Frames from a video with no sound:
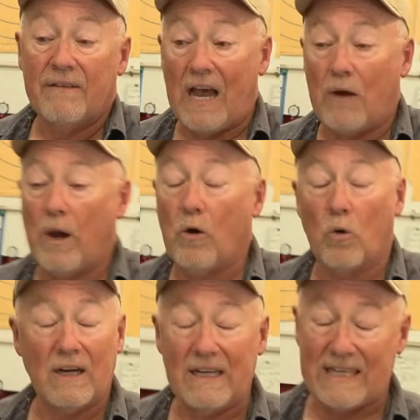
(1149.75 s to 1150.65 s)
That way,
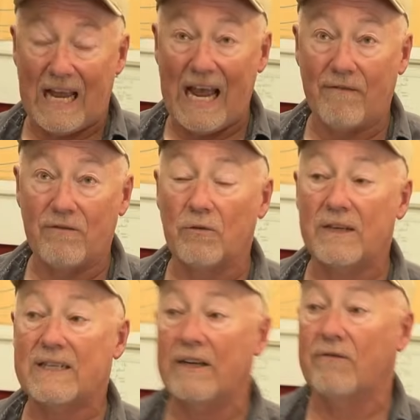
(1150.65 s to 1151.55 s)
or at least I have the
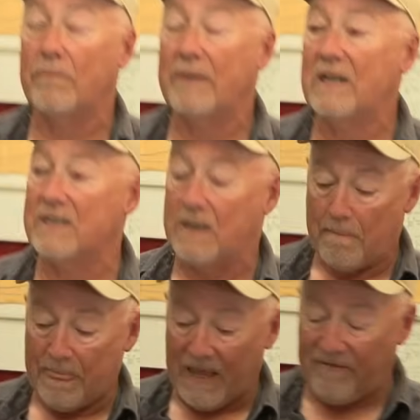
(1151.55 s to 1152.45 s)
receiver, because
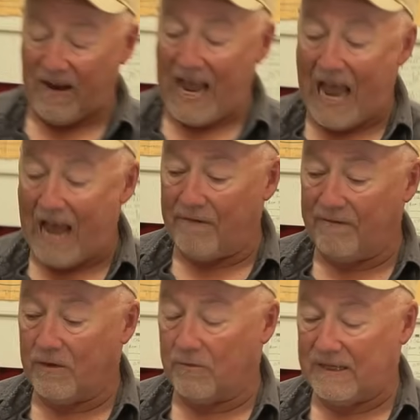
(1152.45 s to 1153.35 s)
if I
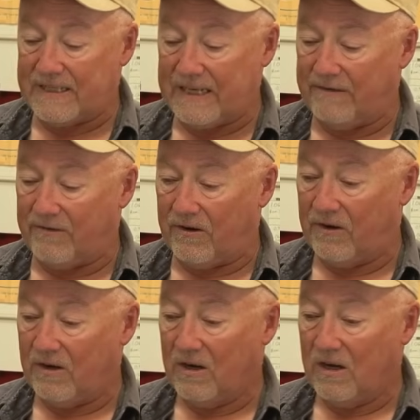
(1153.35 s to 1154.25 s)
have the
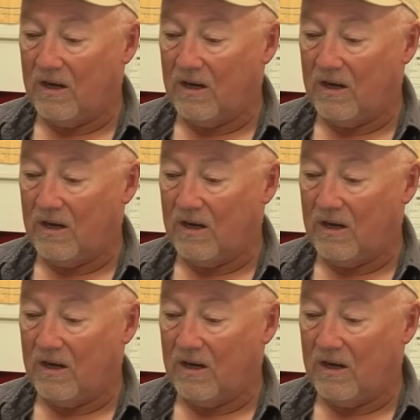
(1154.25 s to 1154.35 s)
receiver,